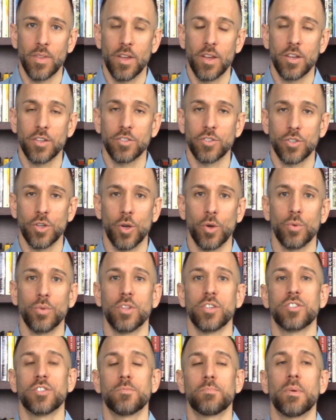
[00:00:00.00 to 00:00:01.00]
So the
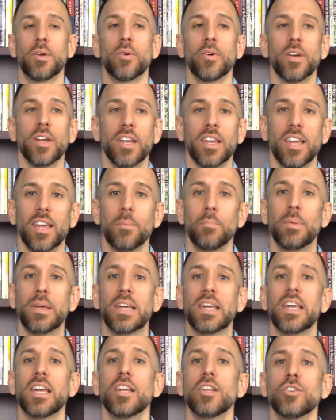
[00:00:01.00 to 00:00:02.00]
spirit can
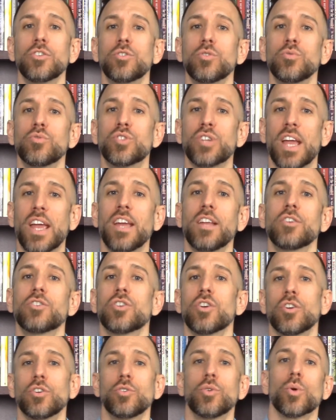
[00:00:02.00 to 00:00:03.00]
begin to change
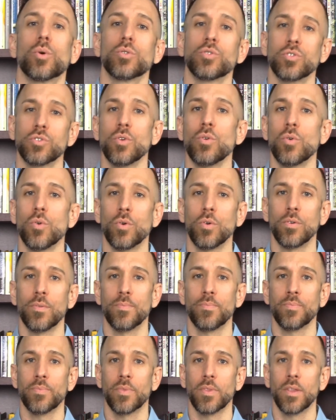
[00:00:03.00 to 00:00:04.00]
your soul.
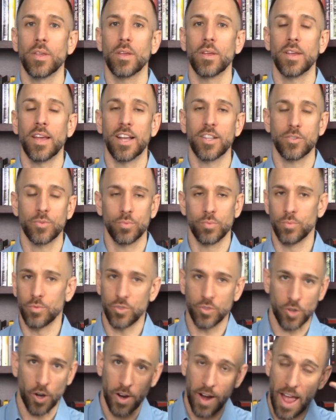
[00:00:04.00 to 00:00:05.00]
That's you
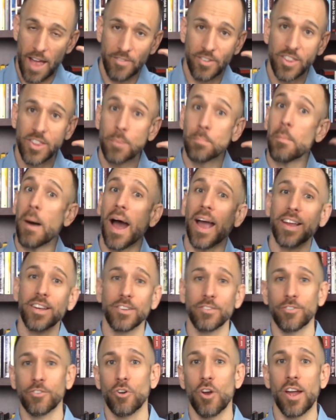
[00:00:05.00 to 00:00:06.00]
start having the mind
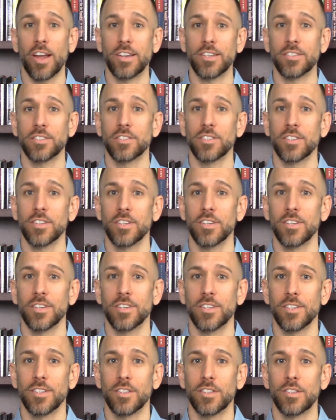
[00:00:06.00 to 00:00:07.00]
of Christ.
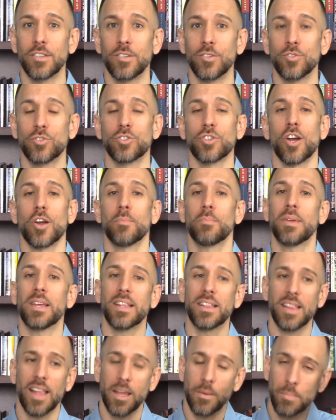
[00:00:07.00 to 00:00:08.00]
You start being
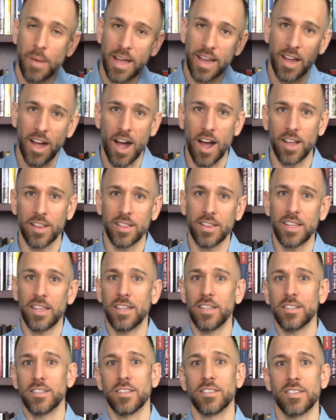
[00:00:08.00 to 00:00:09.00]
led by godly
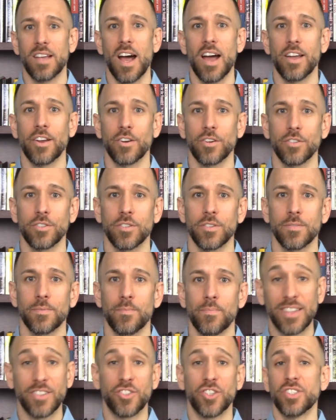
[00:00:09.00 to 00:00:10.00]
desires.
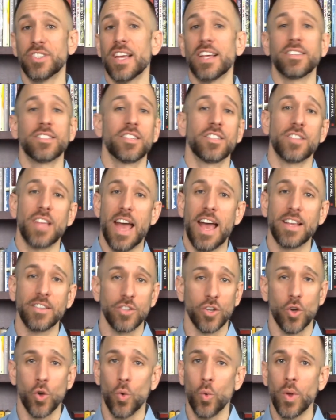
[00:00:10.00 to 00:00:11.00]
Just as a
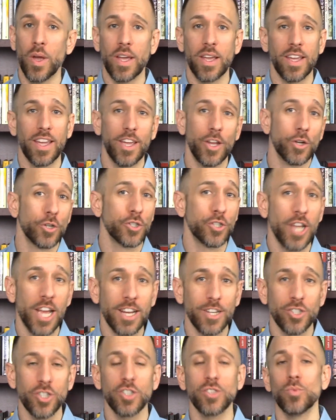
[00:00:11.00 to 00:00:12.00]
quick
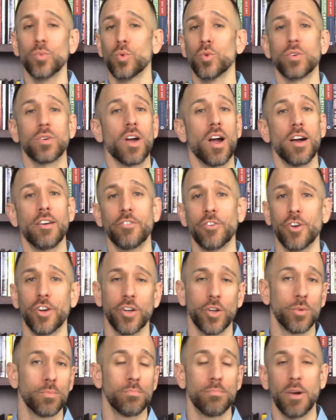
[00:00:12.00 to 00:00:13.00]
interjection, we'll cover
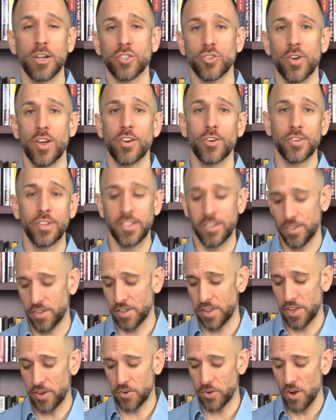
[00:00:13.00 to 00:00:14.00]
in much greater detail
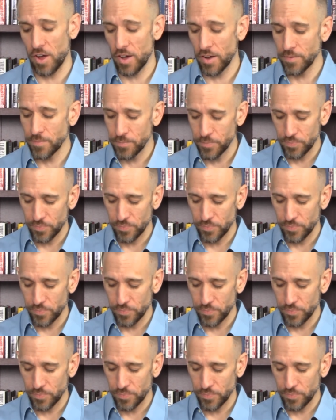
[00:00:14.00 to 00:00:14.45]
later on.